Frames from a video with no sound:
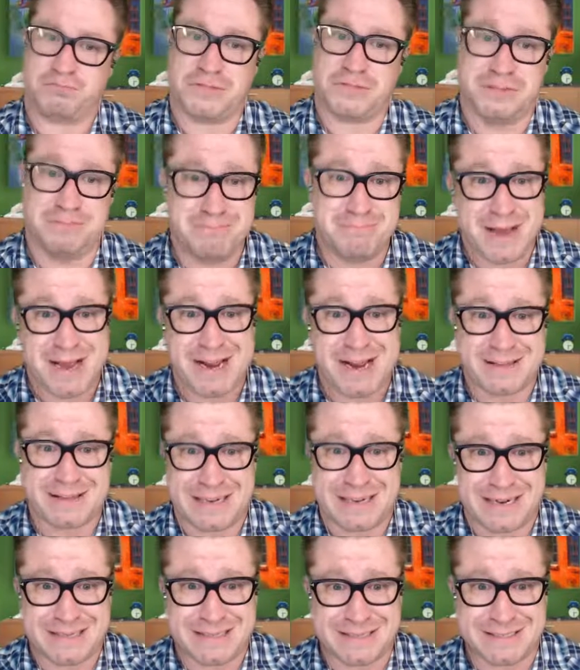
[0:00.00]
Man, that's a
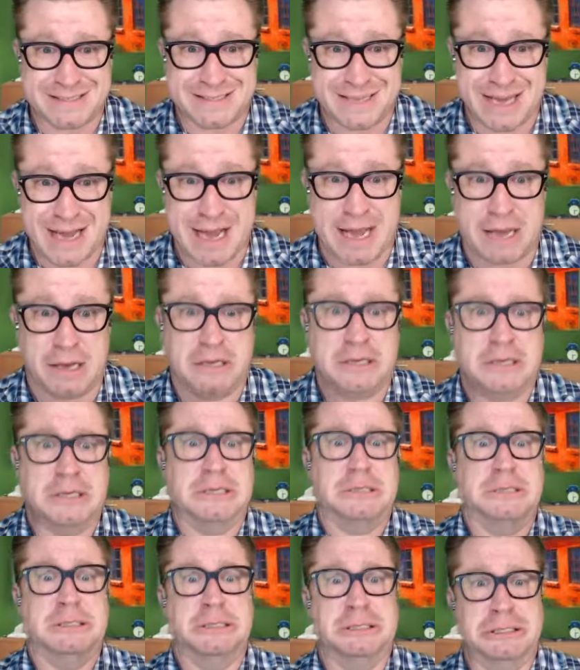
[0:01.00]
lot to say.
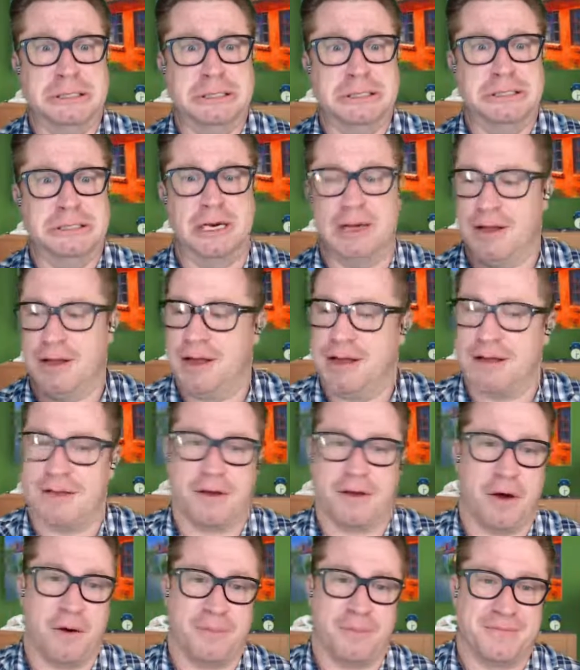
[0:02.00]
Ooh.
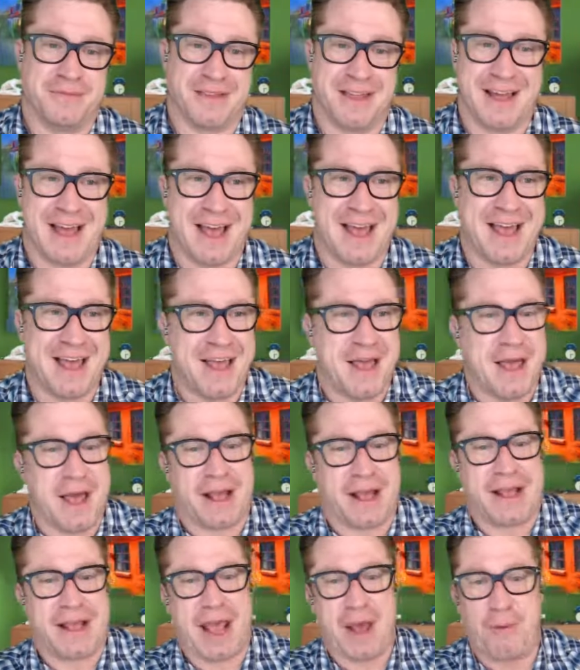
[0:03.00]
Oh, I
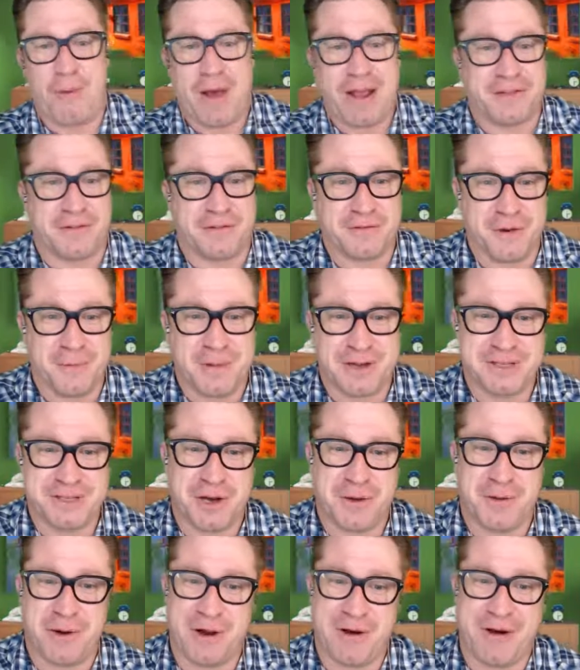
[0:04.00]
can't wait. There's so much
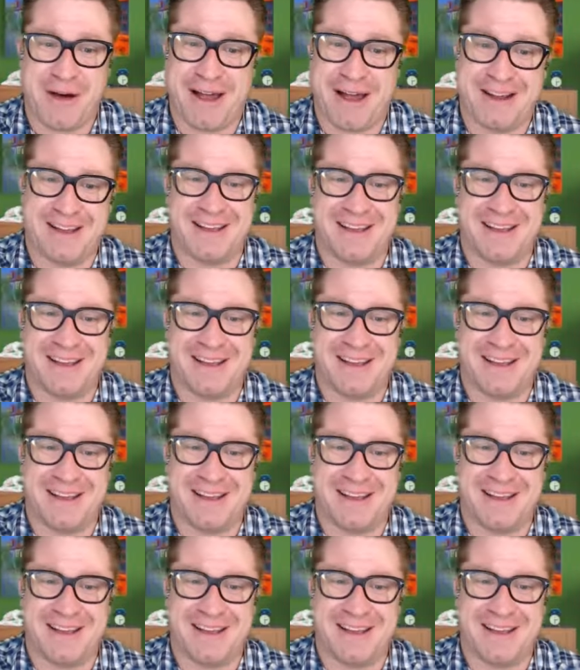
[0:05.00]
going on.